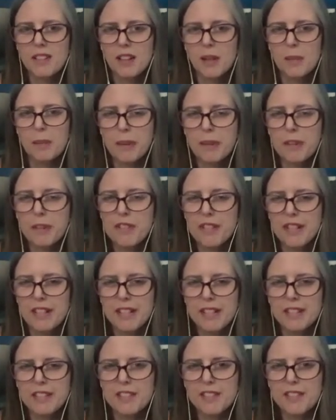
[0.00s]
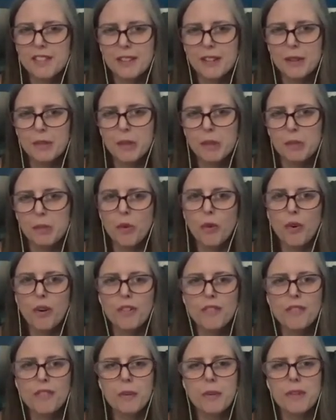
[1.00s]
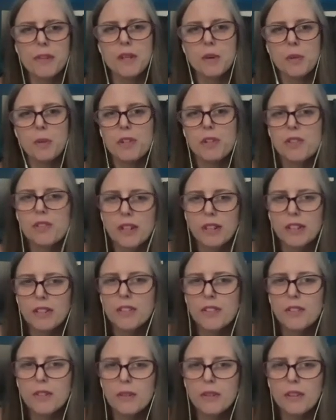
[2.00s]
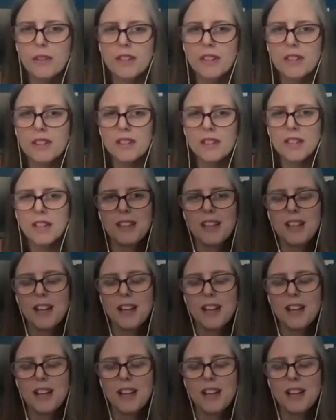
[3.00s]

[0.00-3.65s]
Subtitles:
appreciate it just a little bit more for what they were trying to do with it.